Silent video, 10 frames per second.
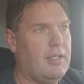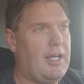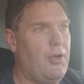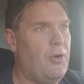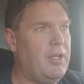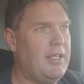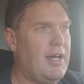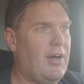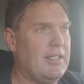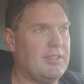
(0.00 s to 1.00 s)
Coyote
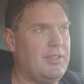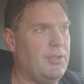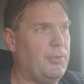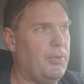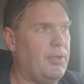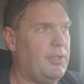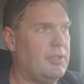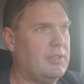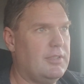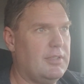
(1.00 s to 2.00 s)
now has a deal
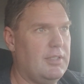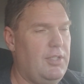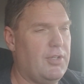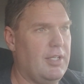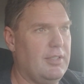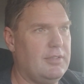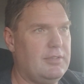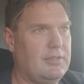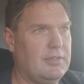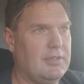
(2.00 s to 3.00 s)
where
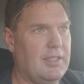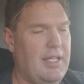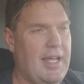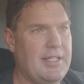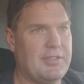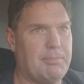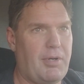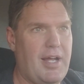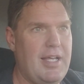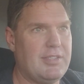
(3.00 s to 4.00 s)
it has the
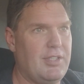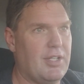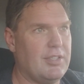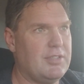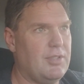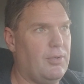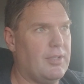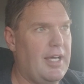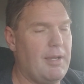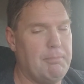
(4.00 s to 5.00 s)
price and you can still
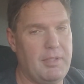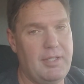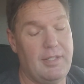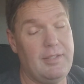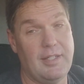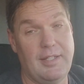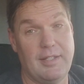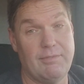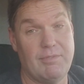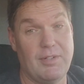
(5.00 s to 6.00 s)
kind of bid,
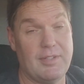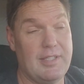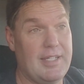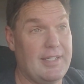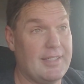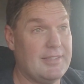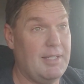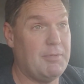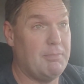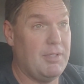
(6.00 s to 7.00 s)
and they can
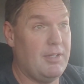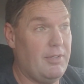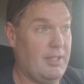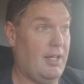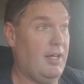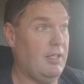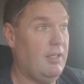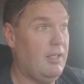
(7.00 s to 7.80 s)
accept the bid or not.